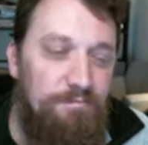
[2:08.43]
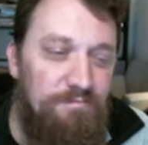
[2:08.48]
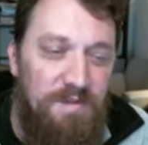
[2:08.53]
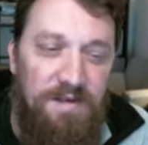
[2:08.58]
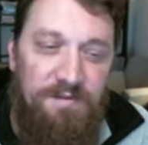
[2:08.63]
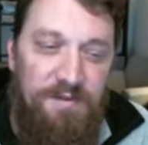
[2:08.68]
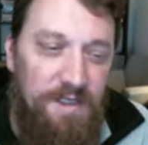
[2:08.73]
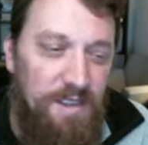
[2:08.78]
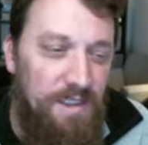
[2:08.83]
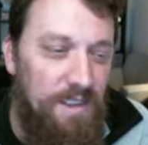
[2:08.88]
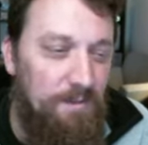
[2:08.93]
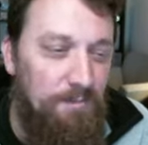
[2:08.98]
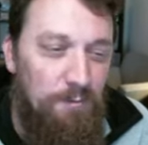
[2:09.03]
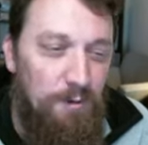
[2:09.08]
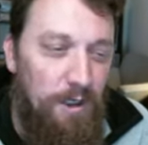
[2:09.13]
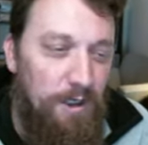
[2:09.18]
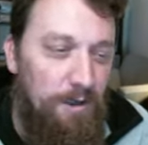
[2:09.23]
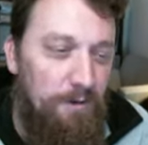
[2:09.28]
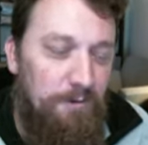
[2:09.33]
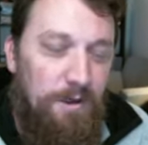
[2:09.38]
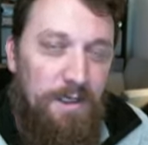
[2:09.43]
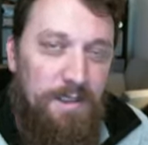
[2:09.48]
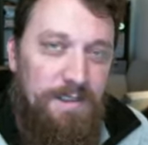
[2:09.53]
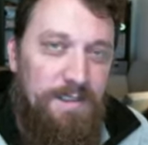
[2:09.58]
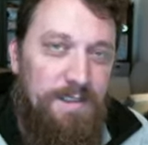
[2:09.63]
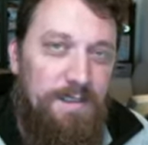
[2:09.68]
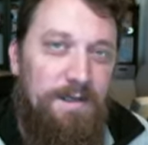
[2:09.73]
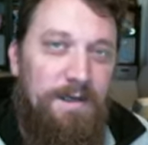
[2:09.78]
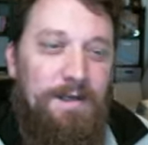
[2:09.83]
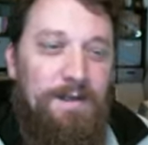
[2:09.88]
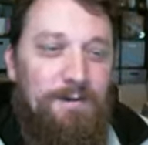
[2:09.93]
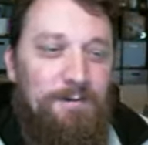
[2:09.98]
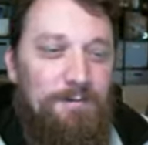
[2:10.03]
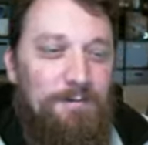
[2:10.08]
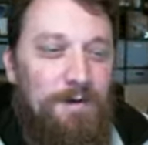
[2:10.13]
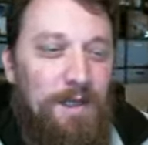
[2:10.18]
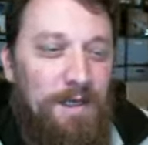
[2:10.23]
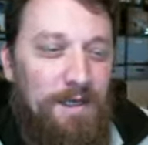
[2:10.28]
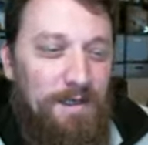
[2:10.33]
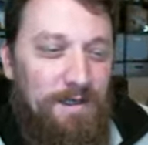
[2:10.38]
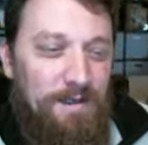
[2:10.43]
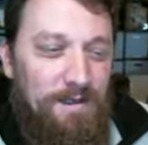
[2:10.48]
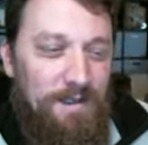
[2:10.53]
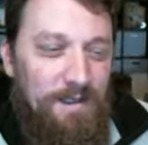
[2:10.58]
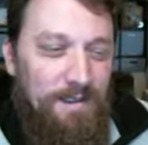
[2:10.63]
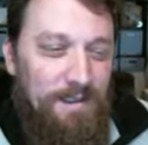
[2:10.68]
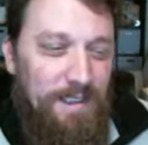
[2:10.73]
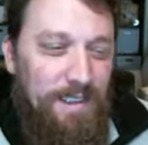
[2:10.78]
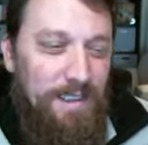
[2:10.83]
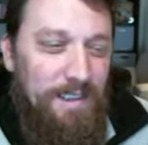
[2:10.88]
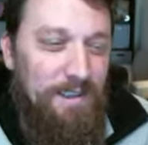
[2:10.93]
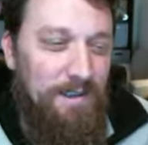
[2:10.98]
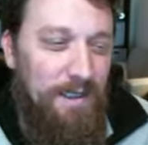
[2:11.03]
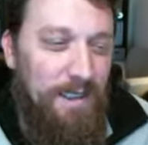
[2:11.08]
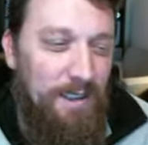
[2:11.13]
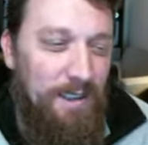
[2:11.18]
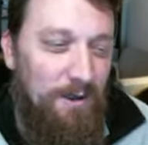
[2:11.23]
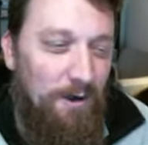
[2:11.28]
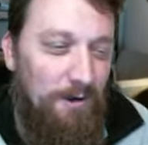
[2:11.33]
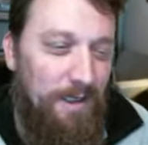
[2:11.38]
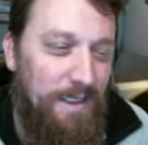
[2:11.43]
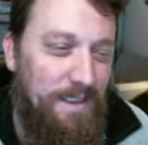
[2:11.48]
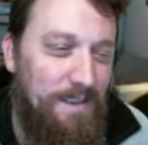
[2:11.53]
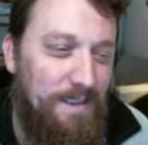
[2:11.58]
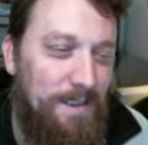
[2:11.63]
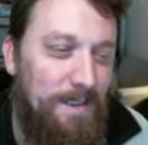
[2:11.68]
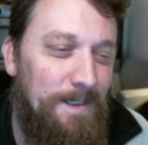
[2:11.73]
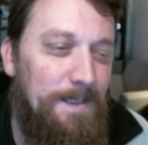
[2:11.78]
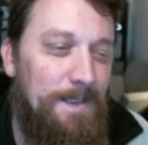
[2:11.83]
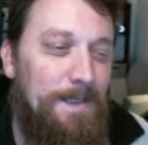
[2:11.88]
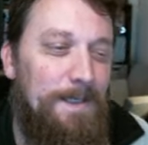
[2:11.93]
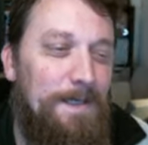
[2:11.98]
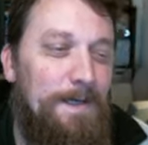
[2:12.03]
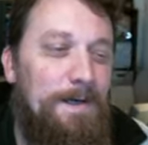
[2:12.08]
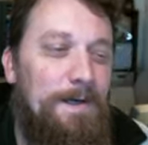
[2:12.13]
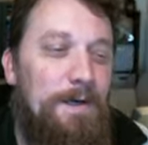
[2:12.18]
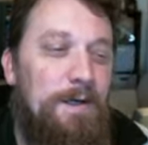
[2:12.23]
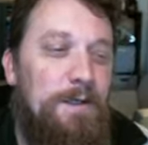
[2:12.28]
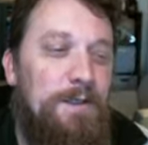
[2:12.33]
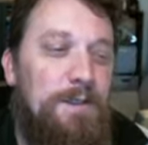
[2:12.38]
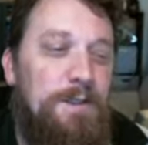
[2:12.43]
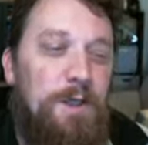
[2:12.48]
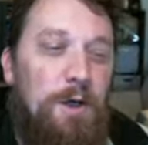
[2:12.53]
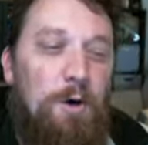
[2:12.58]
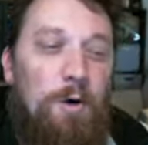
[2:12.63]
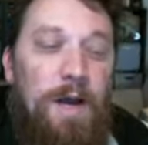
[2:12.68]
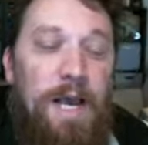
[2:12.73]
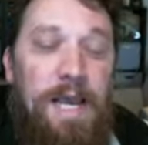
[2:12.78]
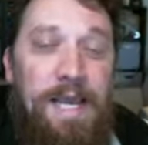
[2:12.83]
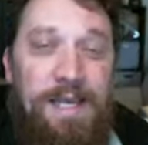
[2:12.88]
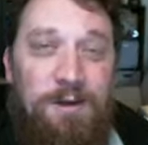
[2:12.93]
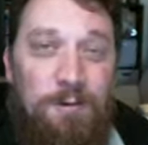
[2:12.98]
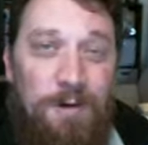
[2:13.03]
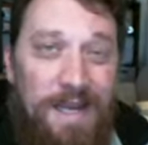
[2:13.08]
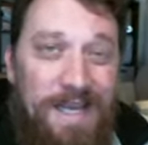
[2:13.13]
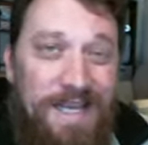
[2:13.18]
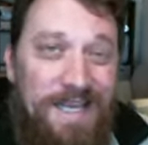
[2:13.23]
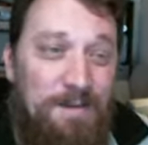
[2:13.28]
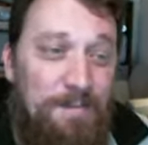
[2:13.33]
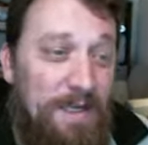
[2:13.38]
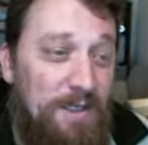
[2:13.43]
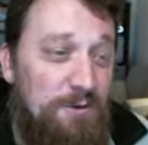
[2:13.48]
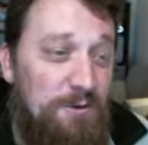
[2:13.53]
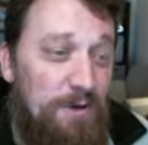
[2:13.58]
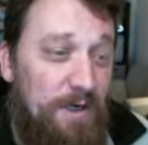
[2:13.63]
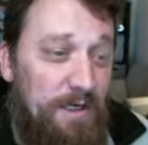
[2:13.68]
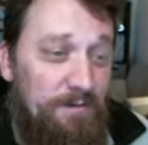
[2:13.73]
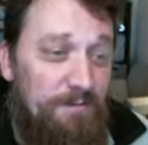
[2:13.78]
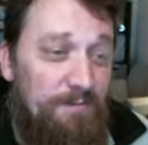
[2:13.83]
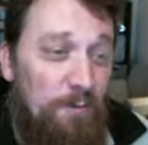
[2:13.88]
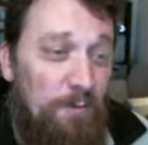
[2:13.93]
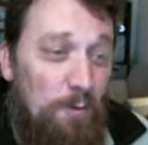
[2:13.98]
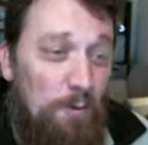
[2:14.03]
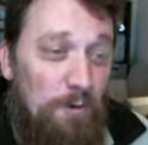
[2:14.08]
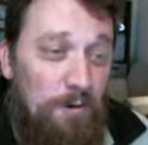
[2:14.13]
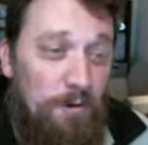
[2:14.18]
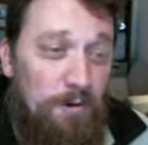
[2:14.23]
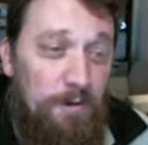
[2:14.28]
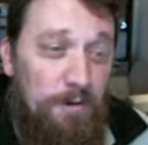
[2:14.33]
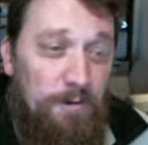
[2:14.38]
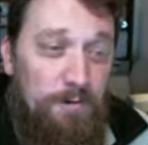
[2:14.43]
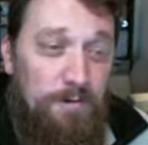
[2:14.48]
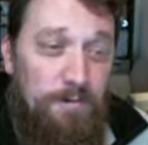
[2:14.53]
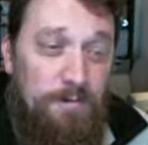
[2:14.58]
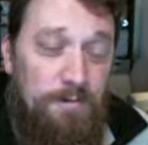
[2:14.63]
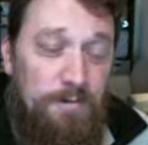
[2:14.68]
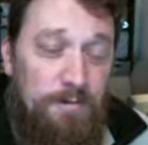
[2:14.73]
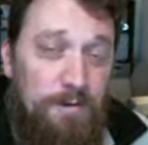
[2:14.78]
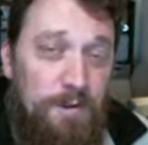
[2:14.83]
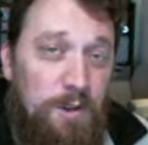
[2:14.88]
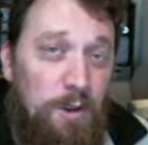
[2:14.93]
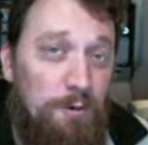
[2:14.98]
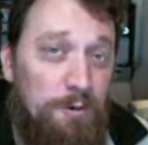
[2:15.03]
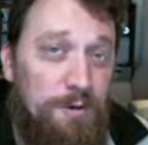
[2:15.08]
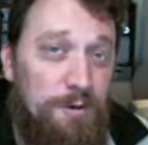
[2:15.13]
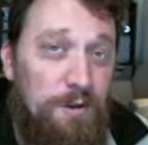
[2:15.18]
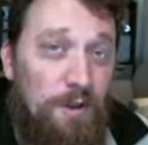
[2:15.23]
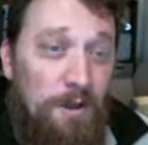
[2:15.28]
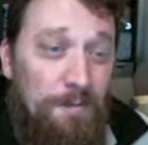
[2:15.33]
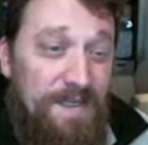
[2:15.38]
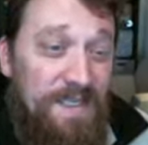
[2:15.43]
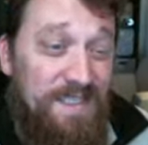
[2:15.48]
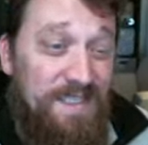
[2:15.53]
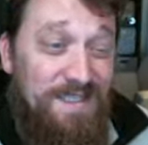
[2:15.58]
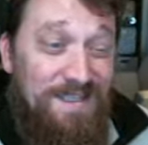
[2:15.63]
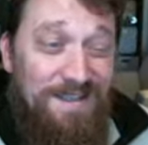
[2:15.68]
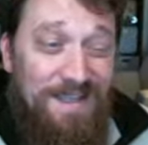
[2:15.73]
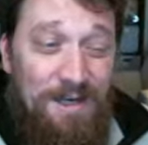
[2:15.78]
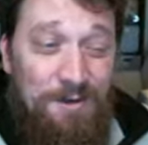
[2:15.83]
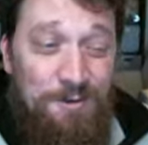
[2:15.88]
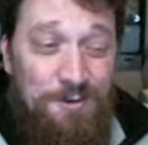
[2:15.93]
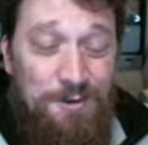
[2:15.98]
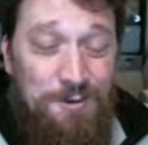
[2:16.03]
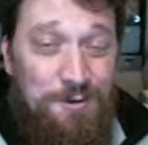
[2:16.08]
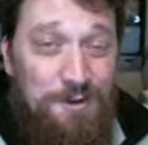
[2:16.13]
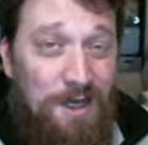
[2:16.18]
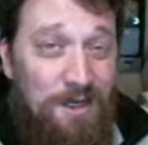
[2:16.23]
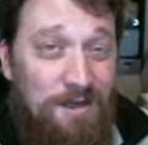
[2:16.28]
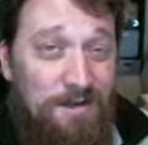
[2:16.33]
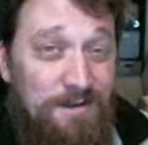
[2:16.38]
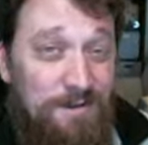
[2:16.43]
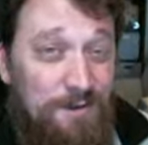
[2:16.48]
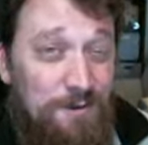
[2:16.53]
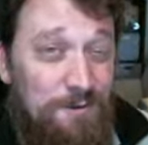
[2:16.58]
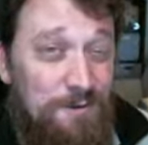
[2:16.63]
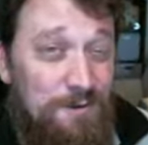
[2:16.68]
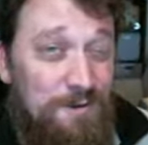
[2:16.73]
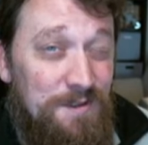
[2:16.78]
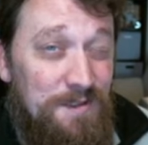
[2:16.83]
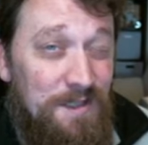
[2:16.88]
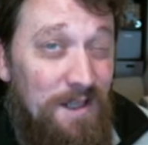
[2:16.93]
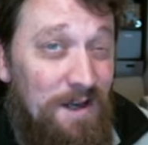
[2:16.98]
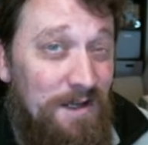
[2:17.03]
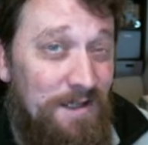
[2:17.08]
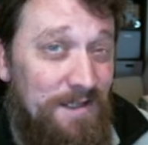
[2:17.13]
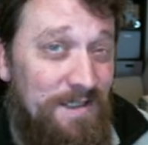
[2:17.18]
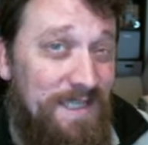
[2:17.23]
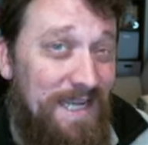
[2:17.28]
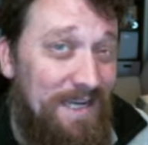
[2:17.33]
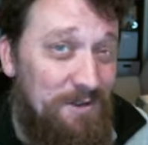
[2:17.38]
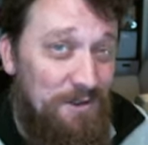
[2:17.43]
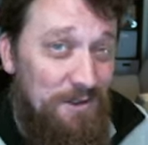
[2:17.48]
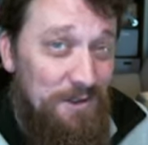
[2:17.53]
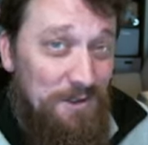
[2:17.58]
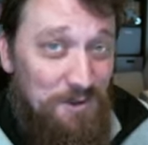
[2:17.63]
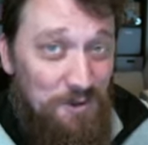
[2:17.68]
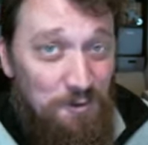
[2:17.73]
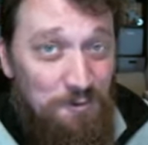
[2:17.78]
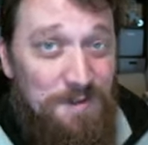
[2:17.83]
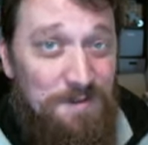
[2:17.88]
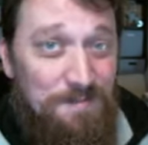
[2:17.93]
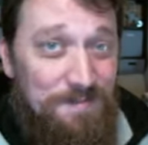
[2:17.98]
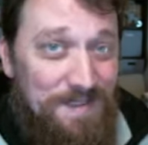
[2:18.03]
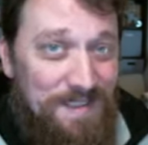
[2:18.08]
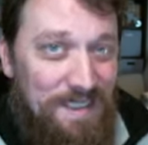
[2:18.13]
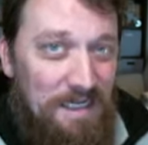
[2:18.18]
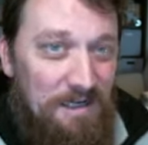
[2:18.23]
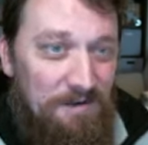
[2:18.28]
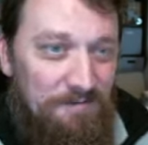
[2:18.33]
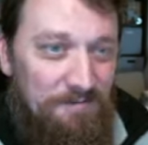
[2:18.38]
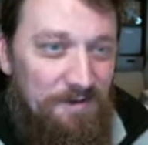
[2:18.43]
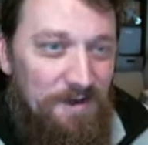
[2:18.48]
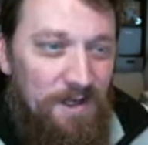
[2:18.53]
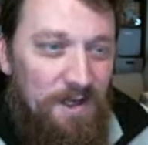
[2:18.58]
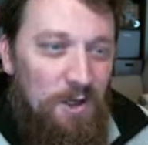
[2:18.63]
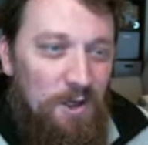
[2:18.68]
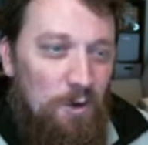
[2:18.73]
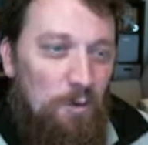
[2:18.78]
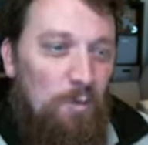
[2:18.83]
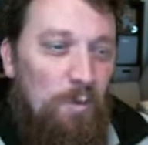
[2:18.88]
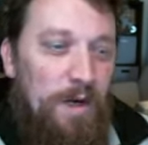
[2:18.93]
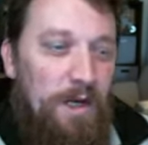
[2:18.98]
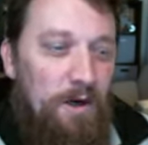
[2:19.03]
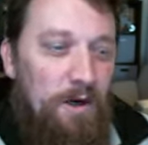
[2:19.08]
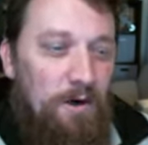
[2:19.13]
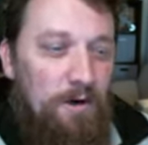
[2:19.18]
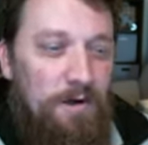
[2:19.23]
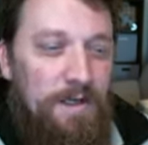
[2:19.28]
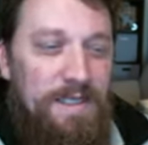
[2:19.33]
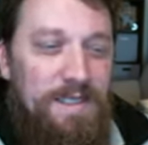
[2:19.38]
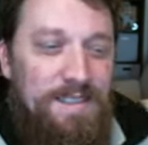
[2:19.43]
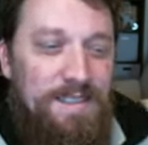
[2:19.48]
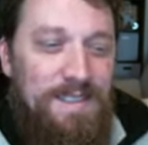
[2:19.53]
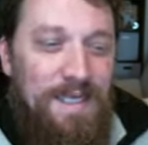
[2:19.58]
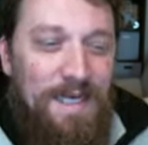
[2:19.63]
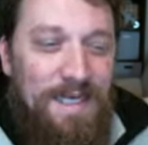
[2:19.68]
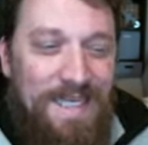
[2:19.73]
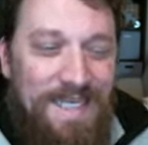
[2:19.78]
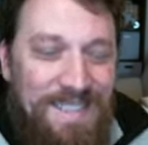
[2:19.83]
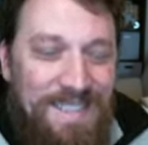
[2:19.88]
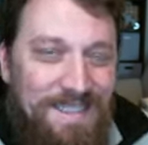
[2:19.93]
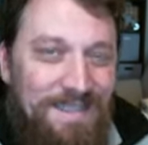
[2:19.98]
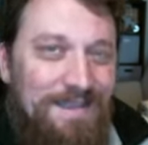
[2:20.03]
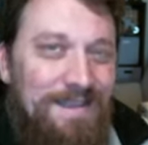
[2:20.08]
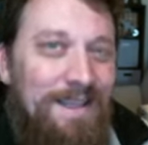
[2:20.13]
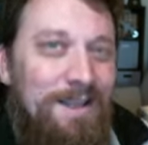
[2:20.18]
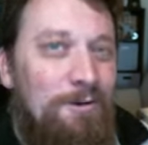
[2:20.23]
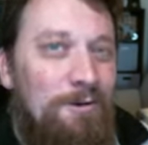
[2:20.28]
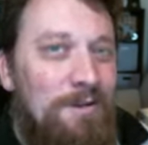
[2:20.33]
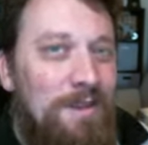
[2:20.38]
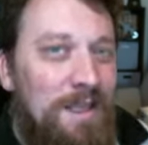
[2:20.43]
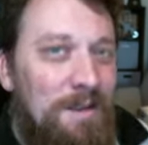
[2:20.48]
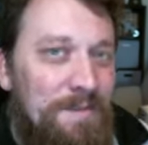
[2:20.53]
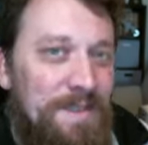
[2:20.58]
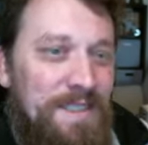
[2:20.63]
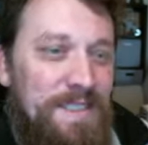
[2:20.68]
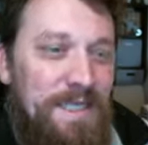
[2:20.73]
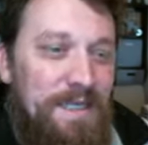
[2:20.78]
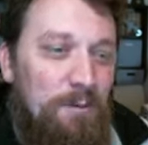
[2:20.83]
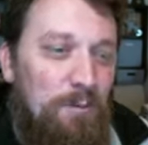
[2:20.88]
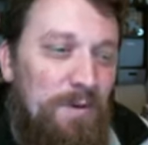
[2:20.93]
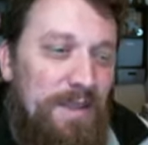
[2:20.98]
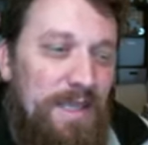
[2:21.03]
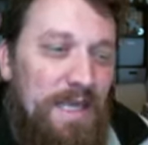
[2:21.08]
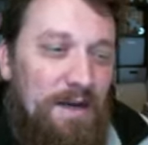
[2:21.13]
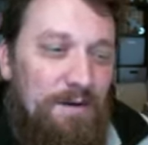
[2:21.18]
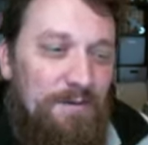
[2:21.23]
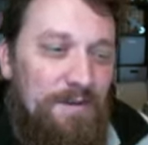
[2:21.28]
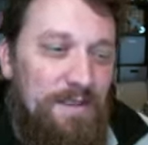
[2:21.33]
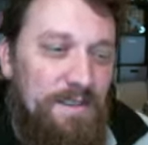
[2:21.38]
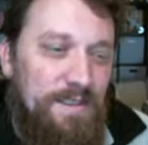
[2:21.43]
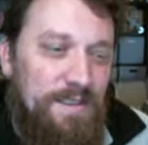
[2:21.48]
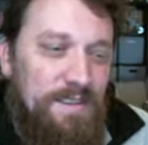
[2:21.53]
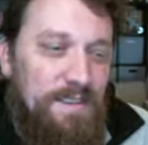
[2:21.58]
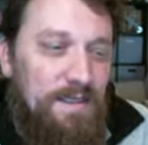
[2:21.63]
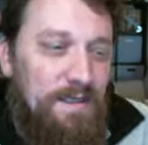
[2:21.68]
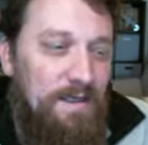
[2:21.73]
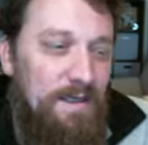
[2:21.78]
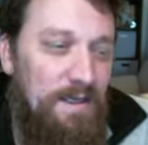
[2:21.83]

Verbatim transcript: If you end up running across a, a, uh, a in, incarnate, so a great command trait for Koatl's Claw because it allows your shot your Slann to actually do some stuff where he's gets a little limited without this.